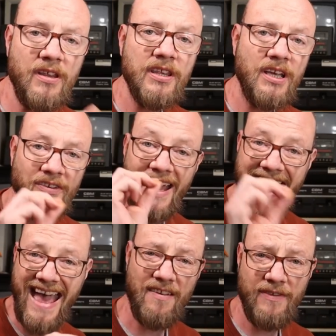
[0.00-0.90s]
of the things I
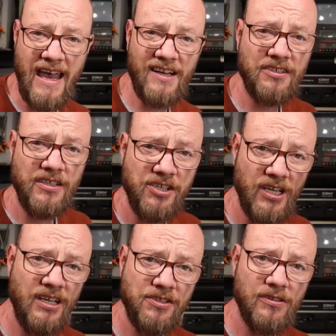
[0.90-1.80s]
have actually
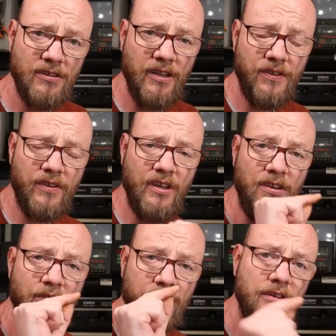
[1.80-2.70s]
changed on this
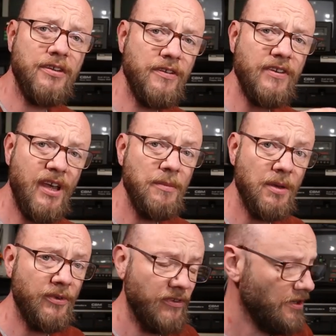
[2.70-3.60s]
is the
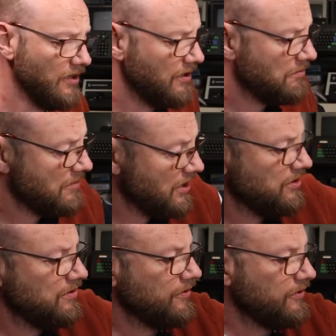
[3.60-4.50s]
DivMMC
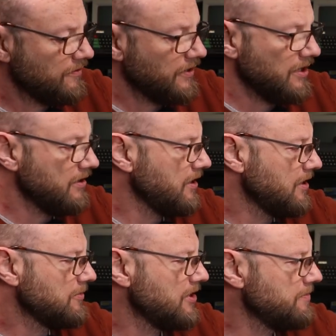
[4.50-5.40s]
menu. So if I hit the
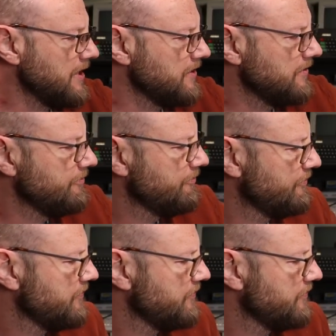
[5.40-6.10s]
NMI button,